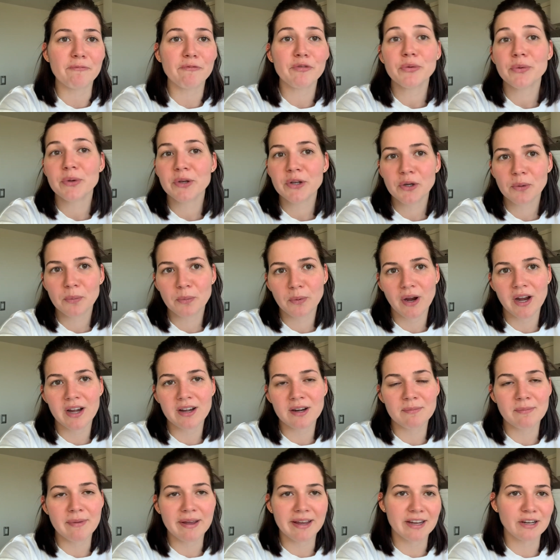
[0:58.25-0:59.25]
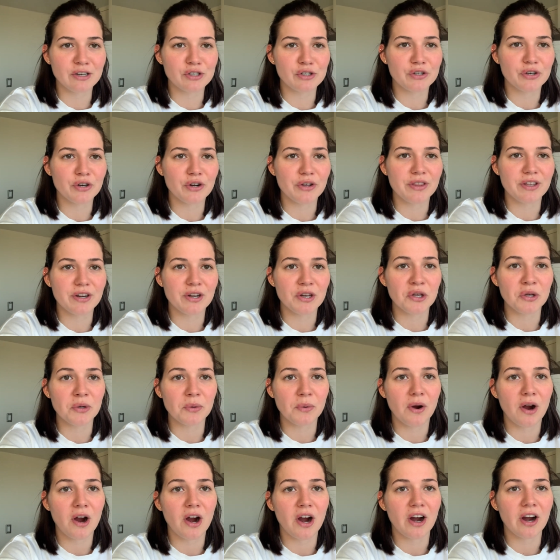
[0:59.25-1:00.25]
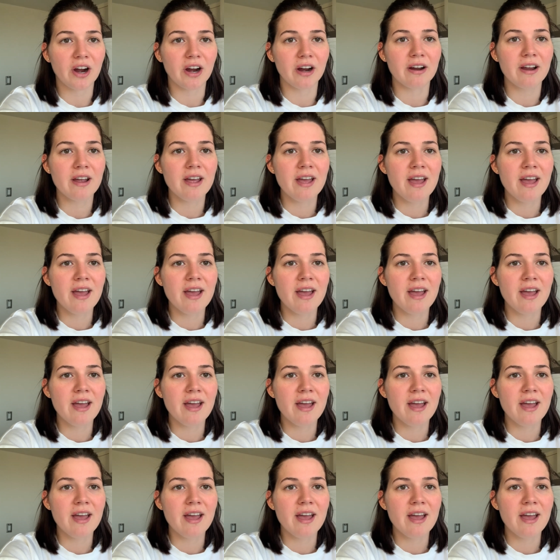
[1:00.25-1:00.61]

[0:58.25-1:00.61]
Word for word: fueling your brain and making sure that you are